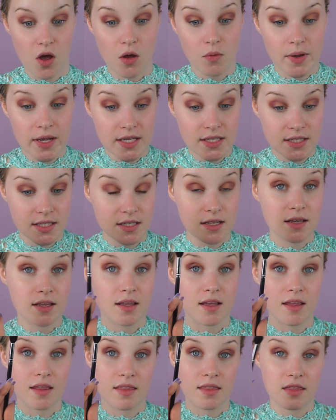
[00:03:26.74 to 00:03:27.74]
always,
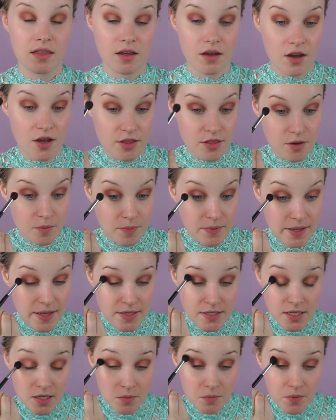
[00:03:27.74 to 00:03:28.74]
the other
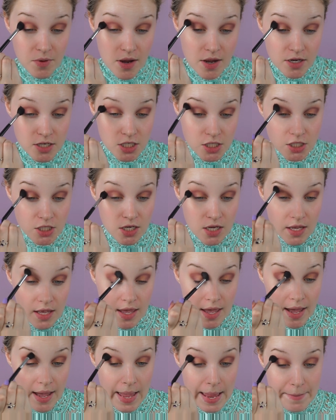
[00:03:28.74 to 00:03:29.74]
blending brush
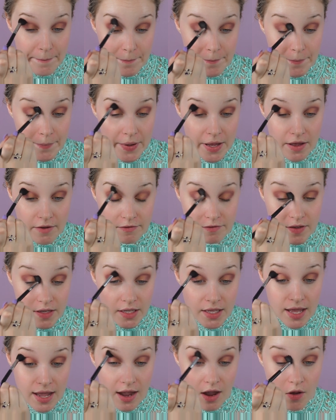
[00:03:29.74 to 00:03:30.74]
and
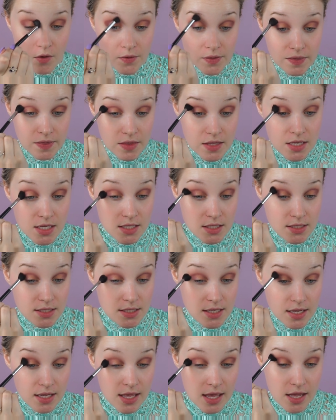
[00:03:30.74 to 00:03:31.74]
buffing out these
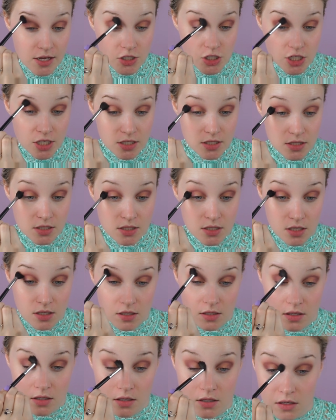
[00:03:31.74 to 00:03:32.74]
edges.
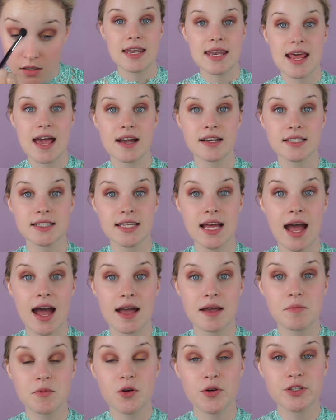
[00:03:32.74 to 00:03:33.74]
Next,
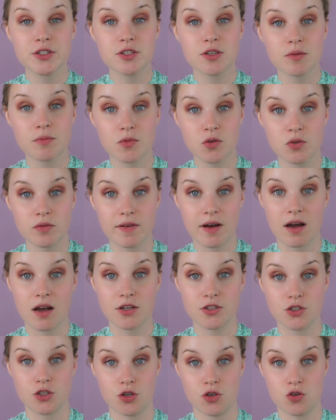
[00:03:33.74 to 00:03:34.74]
I'm going to move
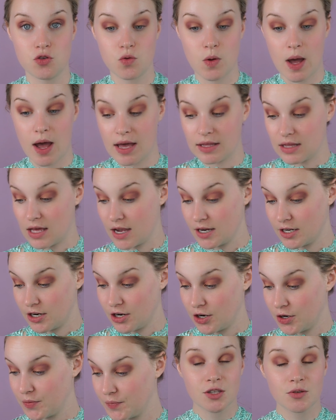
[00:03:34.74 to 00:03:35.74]
on to
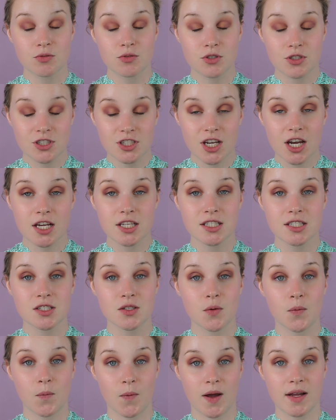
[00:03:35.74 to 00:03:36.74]
eyeliner. You
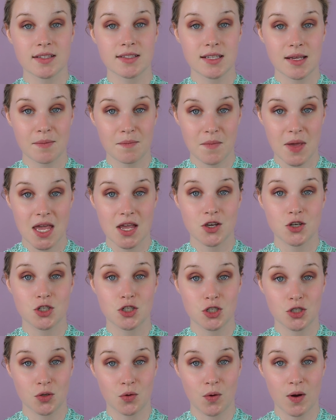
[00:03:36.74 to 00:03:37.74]
just want to make
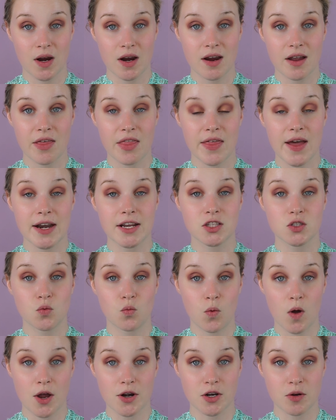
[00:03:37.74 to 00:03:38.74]
sure that it's
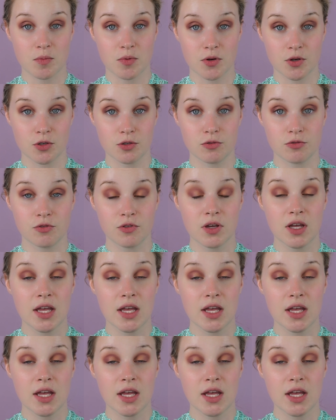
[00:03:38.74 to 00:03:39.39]
waterproof.